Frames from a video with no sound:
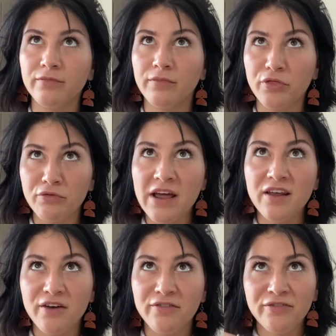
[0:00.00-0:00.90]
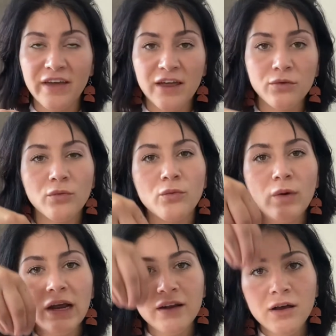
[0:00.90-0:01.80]
thread of fate.
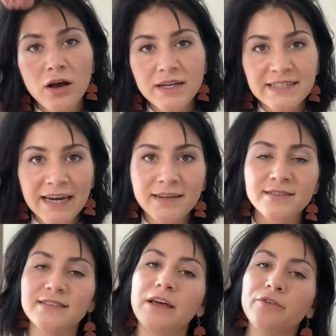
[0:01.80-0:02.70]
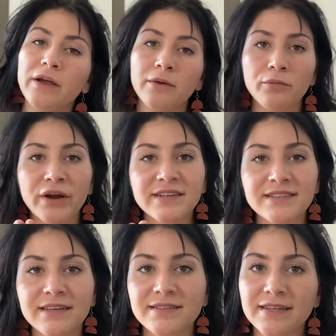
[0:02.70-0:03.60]
When God tightens that thread and brings
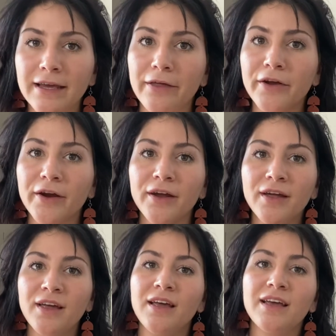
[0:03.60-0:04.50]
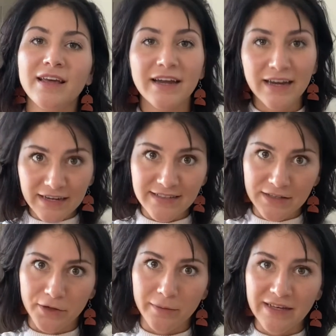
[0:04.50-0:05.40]
things together, it is in
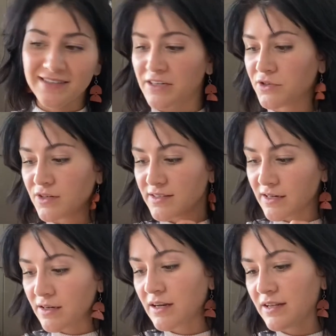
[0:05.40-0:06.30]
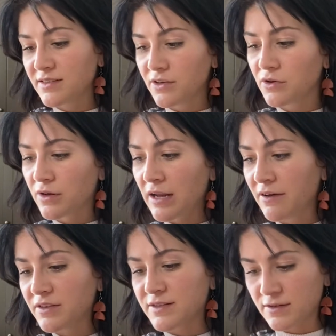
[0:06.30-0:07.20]
your best interest, and it is so you can have
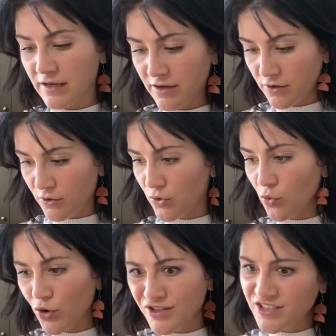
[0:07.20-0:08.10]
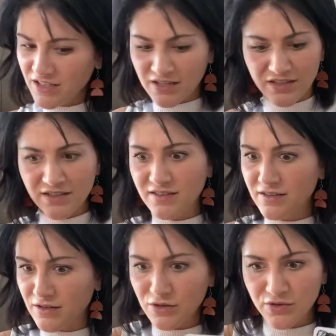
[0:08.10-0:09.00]
this like gorgeous
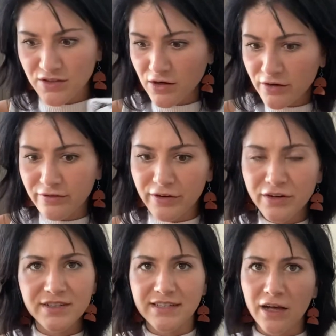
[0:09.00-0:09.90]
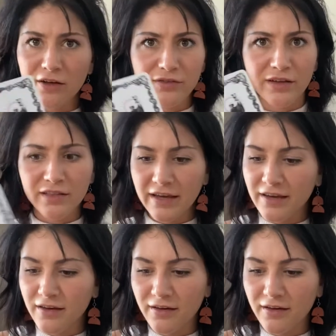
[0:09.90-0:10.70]
new start for yourself. And like